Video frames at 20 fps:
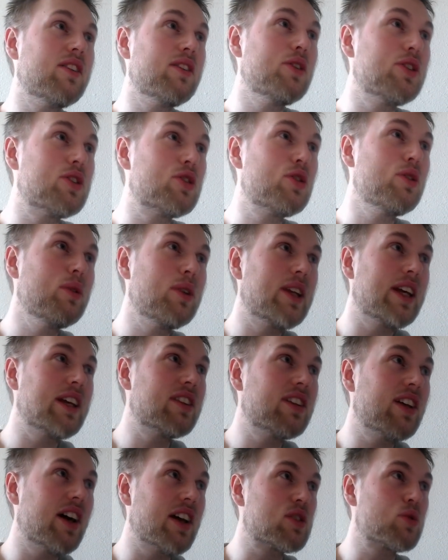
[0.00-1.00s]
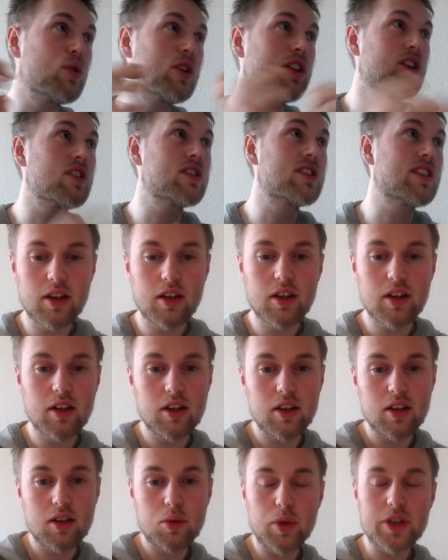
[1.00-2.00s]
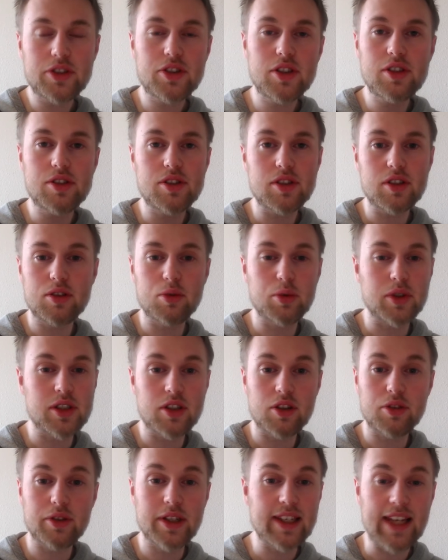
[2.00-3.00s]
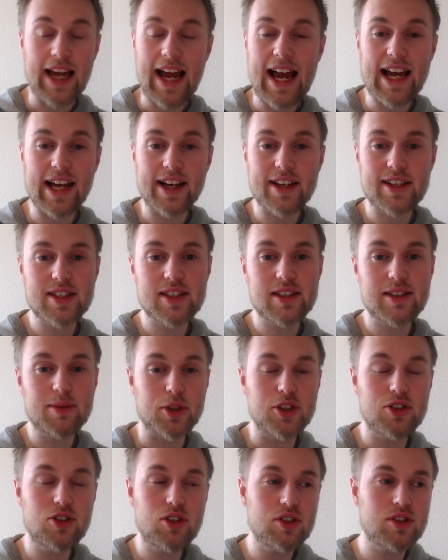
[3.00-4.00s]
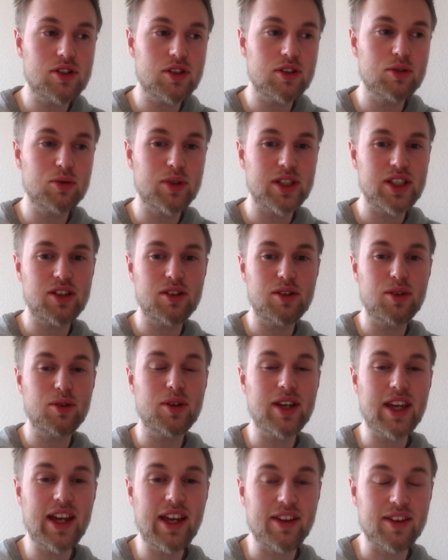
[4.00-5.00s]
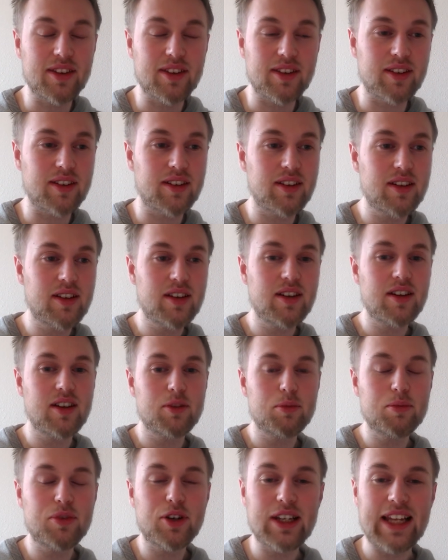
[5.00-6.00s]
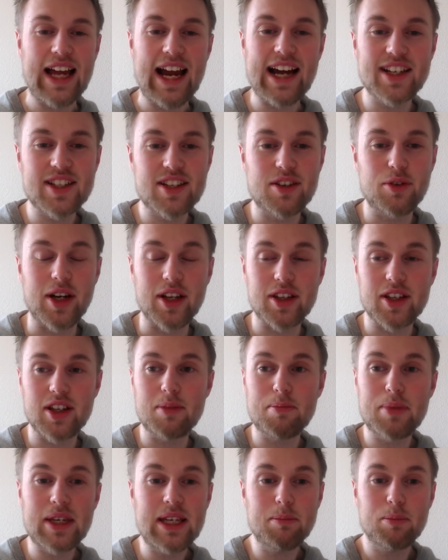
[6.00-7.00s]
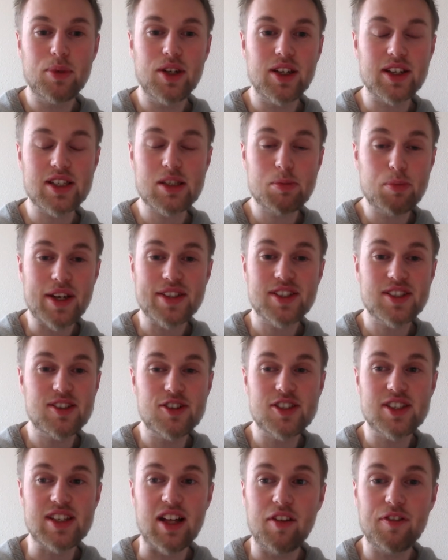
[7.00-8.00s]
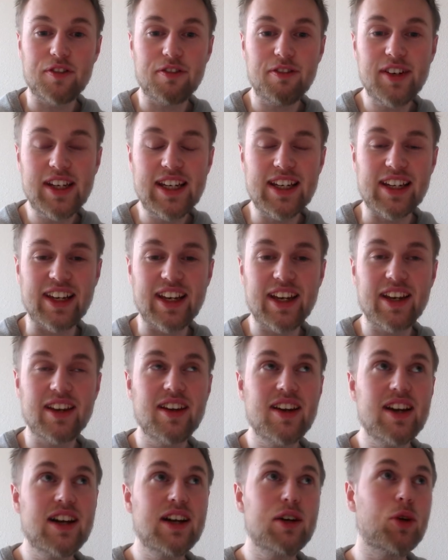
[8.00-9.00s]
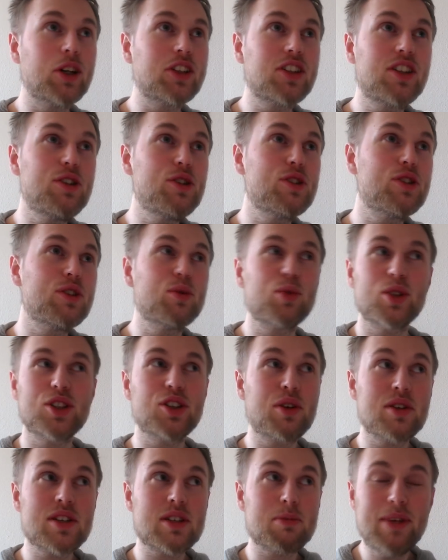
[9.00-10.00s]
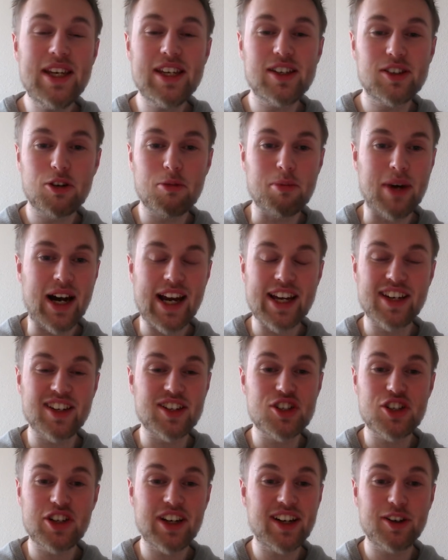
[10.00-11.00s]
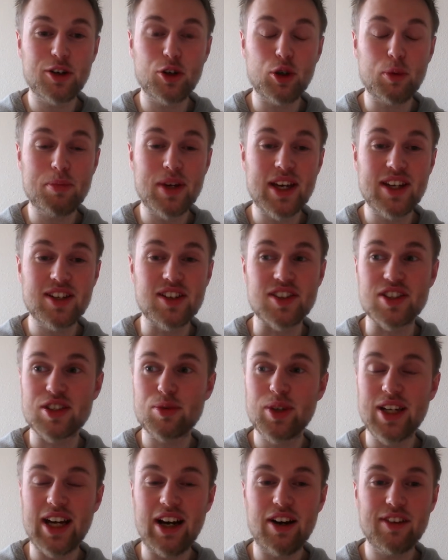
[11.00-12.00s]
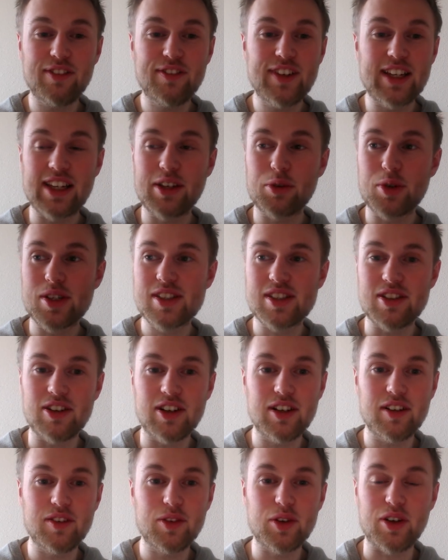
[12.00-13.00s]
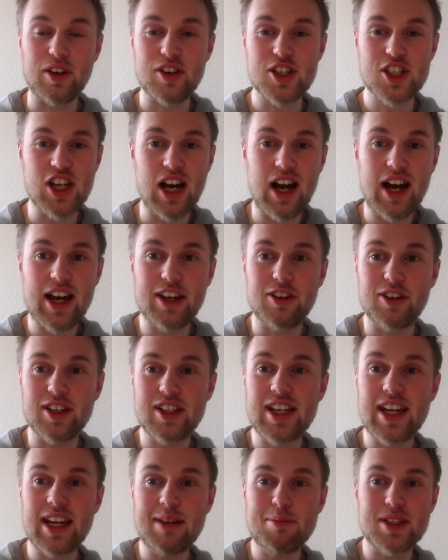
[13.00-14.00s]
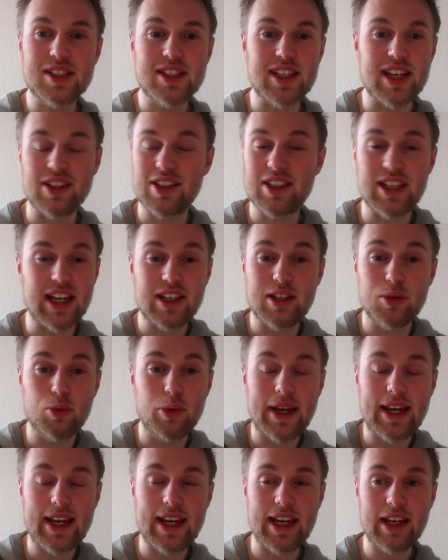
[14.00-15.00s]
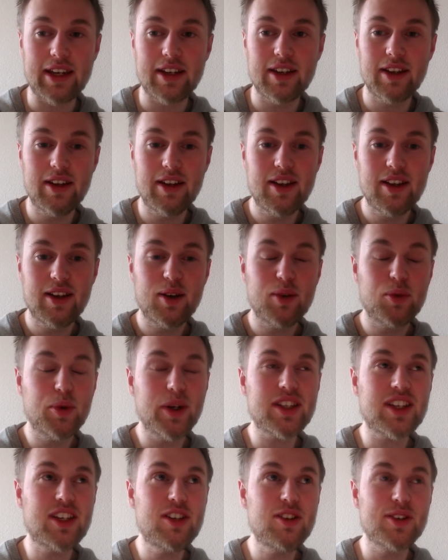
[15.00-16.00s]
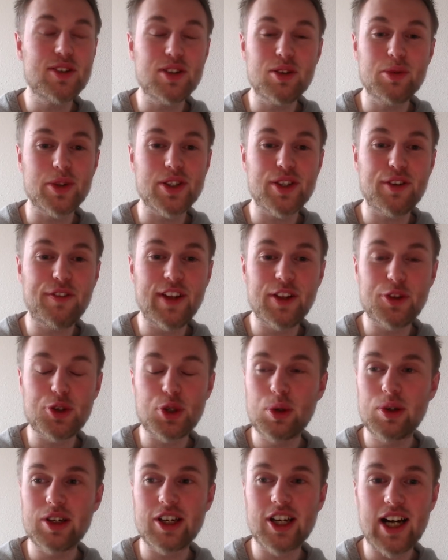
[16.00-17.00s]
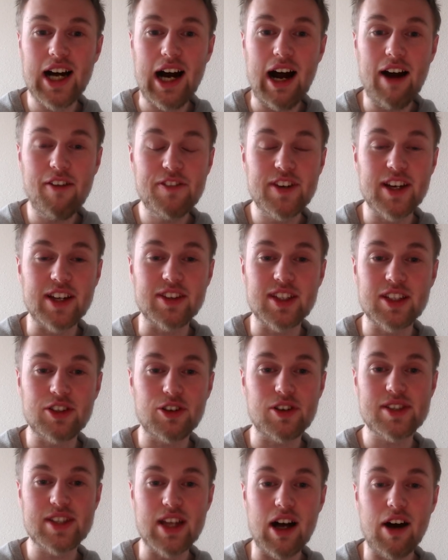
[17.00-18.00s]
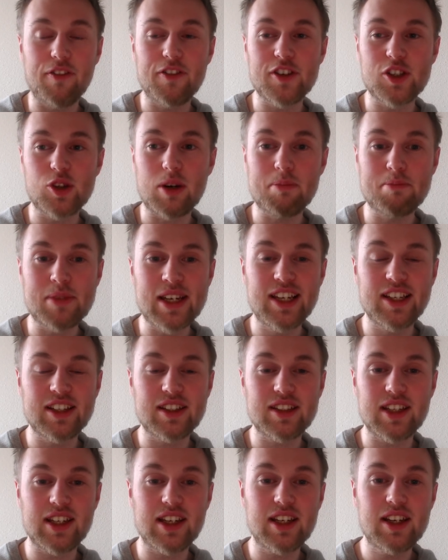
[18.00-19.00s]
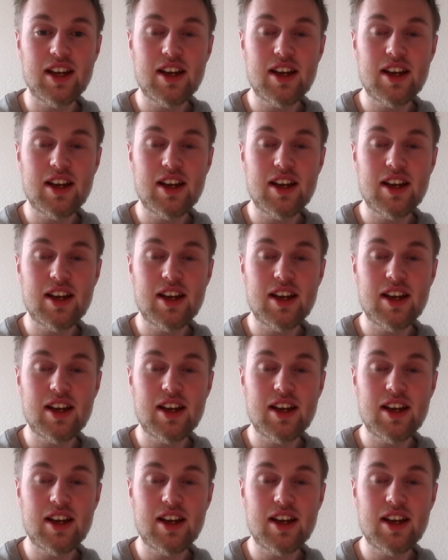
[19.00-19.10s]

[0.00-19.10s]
truly in touch with yourself? What do you do when you're relaxed? What do you do when you can relax around other people and express yourself freely? What can you do when you can speak your mind and share your opinions without feeling reserved or shy or inhibited in any way? What can you do when you feel truly confident in yourself and your ability